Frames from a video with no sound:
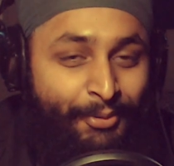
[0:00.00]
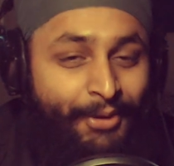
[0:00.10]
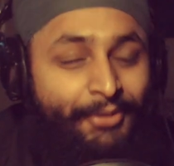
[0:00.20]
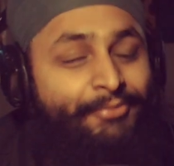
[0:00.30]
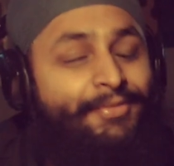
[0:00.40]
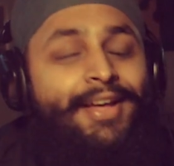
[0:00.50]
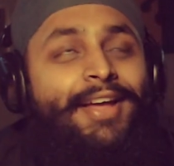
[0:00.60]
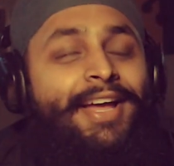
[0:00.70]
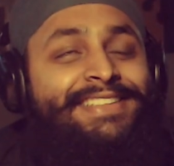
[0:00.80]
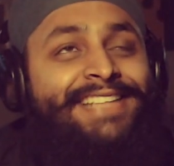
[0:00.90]
Okay.
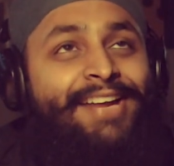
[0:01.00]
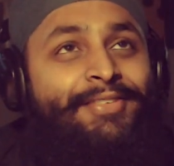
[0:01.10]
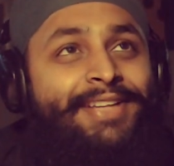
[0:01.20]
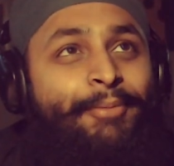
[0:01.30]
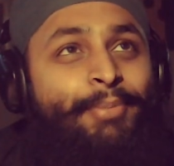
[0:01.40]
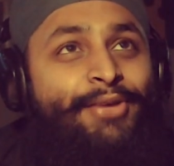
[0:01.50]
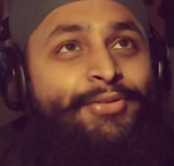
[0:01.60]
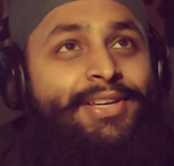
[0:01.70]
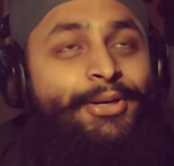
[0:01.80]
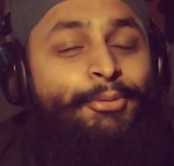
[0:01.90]
It's not even that big of
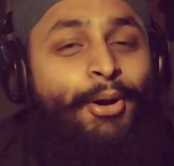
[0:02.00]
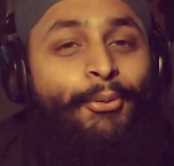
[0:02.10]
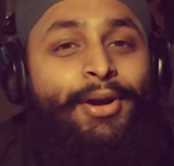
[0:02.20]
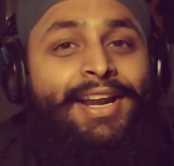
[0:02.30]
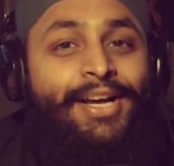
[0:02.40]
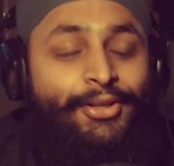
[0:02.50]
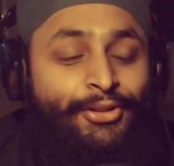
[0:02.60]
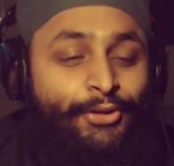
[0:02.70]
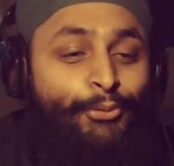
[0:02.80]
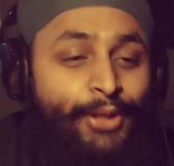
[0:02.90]
a deal, bro.
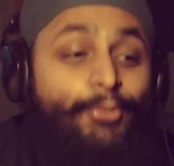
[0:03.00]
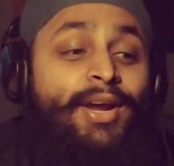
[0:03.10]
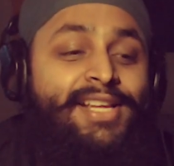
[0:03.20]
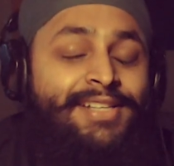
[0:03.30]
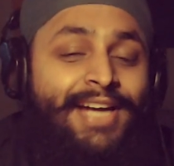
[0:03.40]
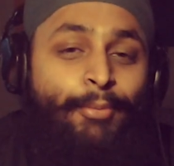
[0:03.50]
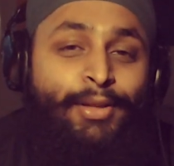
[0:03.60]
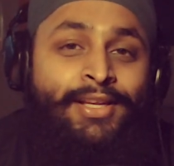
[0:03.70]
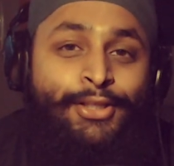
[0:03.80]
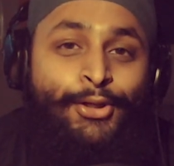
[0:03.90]
The real wedding's not
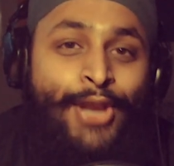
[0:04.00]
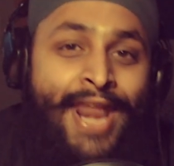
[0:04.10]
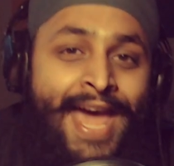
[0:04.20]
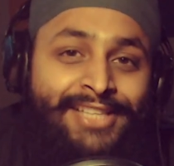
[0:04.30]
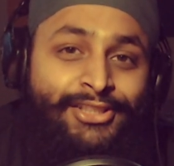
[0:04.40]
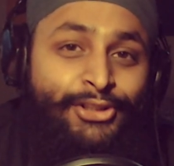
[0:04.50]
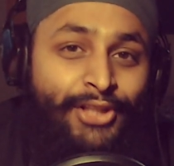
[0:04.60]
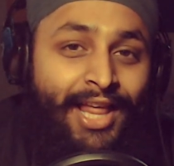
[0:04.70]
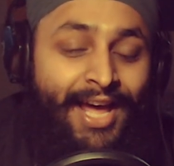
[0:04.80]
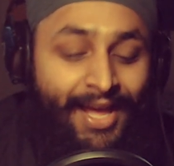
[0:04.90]
happening until next
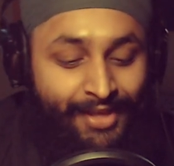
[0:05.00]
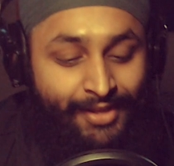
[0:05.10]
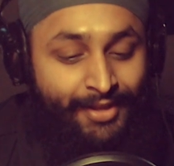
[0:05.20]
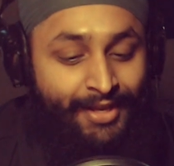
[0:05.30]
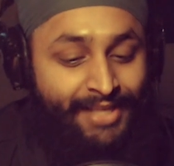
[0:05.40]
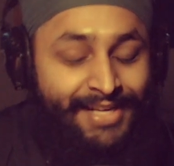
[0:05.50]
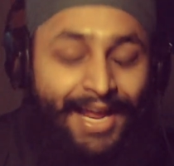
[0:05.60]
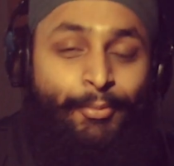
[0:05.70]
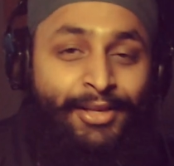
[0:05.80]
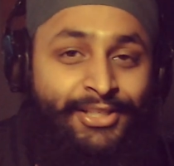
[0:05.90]
July. It's not
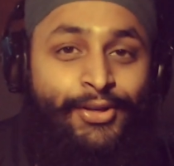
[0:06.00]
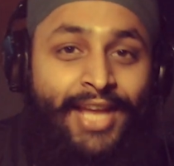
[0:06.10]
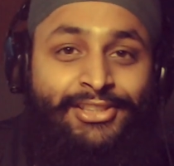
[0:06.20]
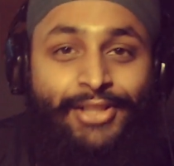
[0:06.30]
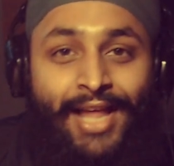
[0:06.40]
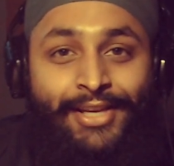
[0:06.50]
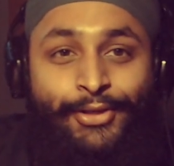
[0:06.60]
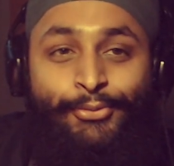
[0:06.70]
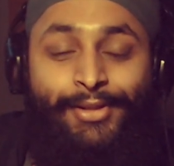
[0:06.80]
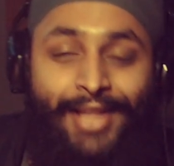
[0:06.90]
happening until next July,
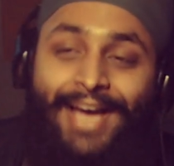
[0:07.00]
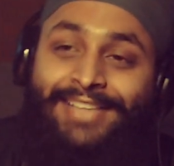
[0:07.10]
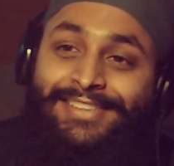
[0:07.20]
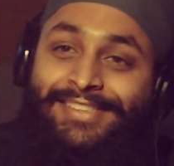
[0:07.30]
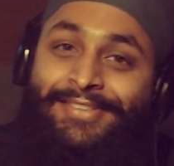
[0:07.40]
dude. Relax.